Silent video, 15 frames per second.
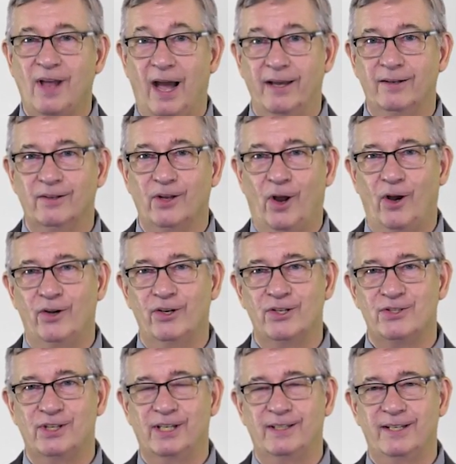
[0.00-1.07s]
titled
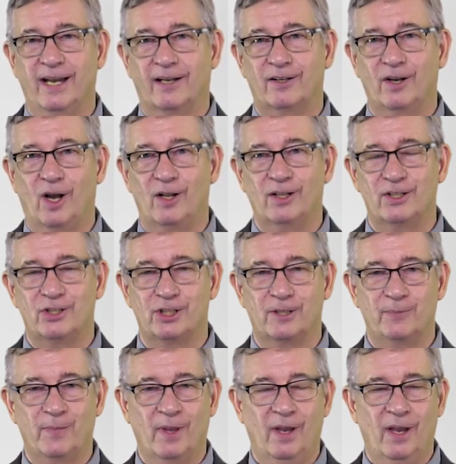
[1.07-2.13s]
Harnessing Technology.